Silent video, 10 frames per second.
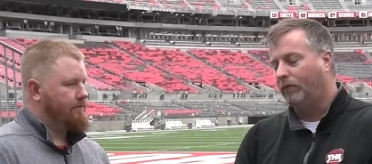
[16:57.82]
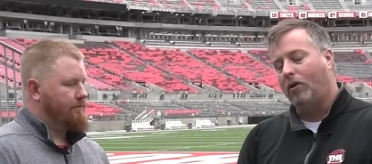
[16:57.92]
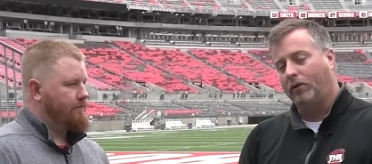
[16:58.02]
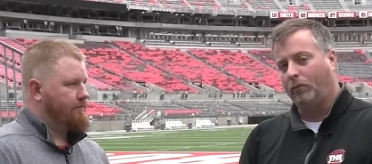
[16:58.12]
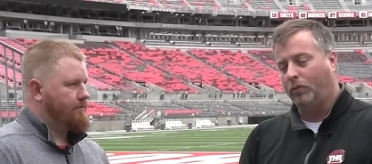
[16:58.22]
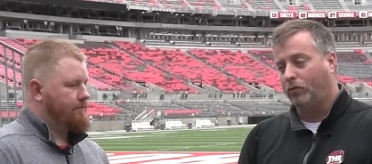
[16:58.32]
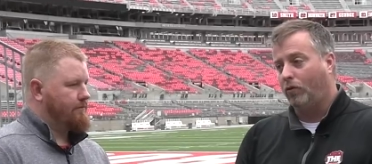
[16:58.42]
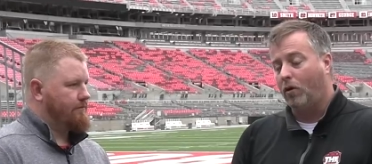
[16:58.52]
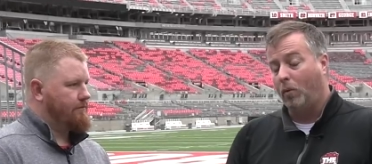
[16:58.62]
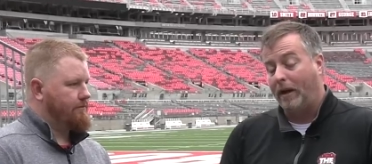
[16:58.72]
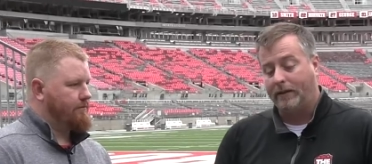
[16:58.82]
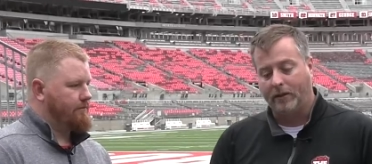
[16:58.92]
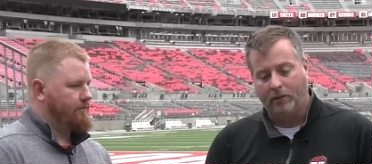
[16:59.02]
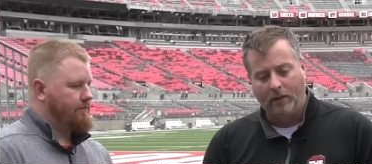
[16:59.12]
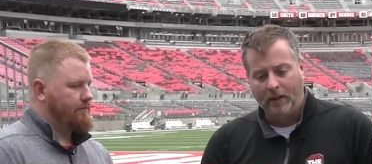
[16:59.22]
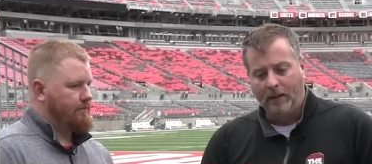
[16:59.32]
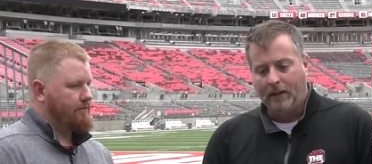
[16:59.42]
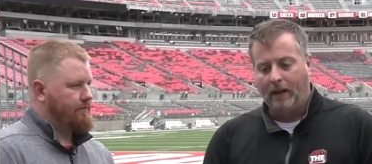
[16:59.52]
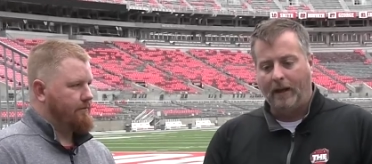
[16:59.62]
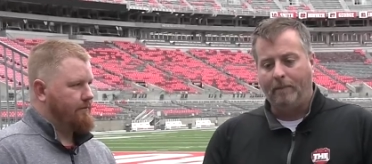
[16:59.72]
Speaker 1: the wrong way. So
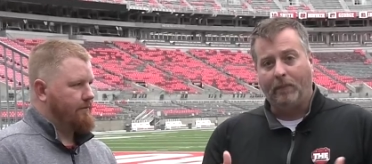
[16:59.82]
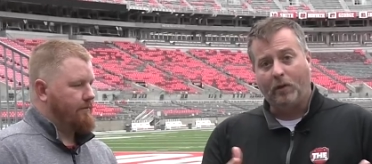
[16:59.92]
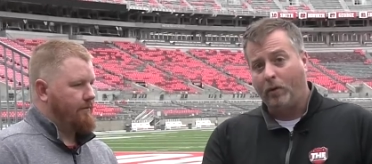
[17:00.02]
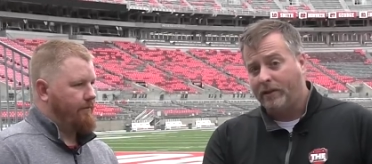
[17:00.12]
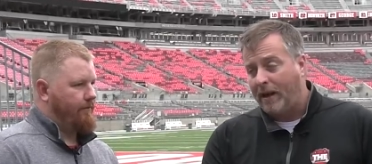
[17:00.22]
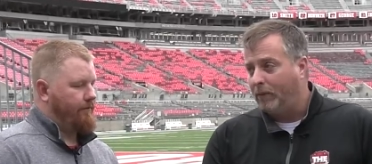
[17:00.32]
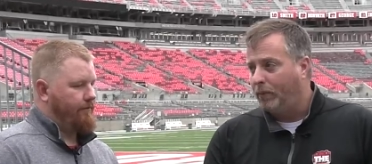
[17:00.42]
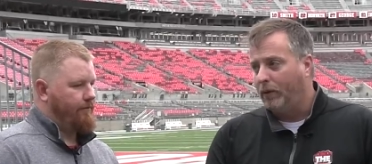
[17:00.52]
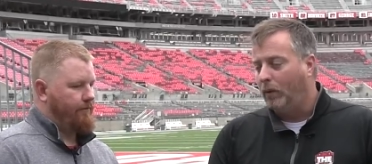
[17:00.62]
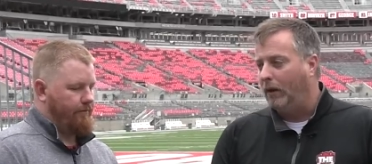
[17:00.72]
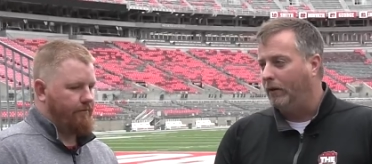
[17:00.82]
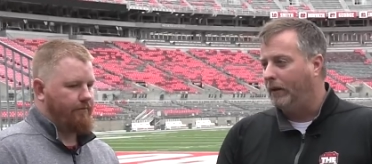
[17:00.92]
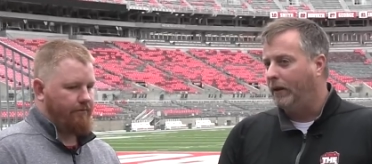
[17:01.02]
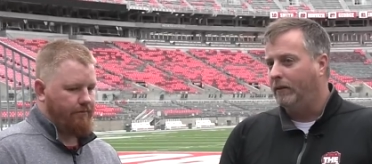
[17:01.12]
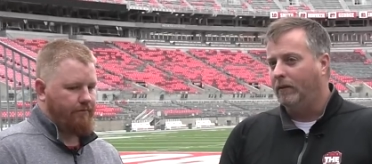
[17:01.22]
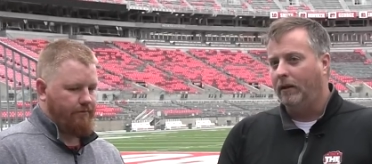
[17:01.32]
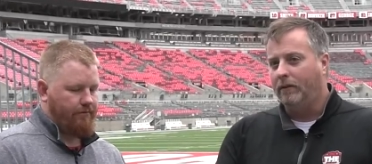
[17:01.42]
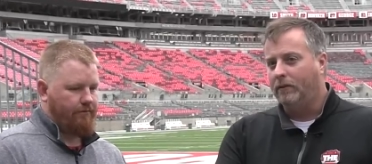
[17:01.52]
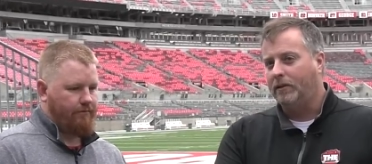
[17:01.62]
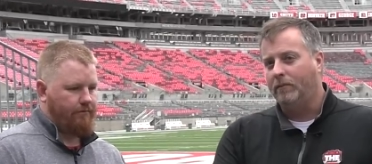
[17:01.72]
Cody Simon played well
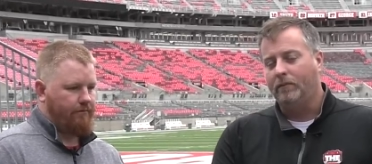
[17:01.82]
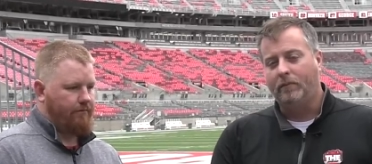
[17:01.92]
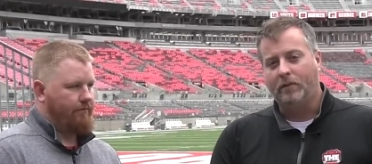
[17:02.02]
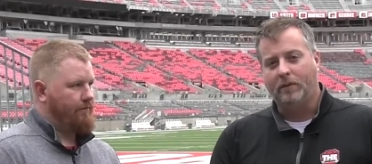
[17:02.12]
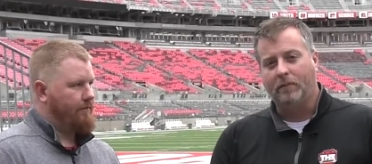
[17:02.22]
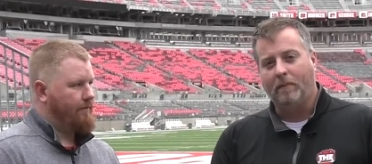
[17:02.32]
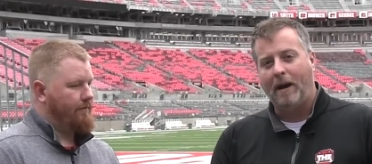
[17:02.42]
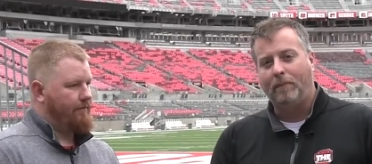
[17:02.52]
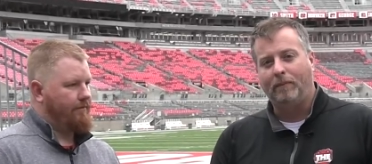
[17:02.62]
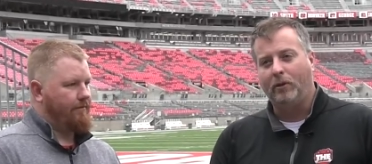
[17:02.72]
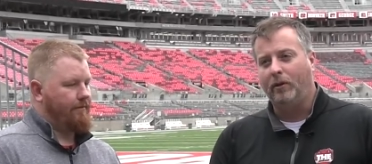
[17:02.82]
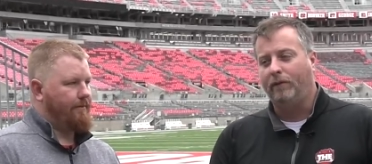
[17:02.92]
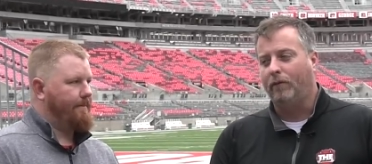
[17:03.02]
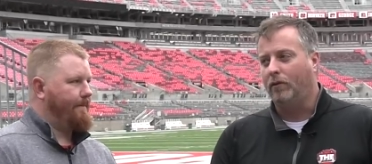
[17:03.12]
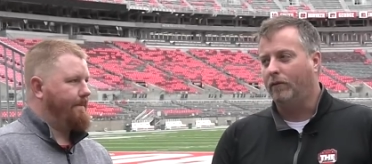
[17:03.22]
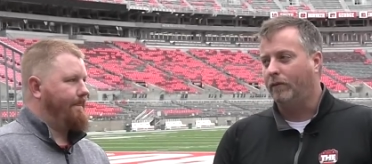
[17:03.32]
in some mop-up duty for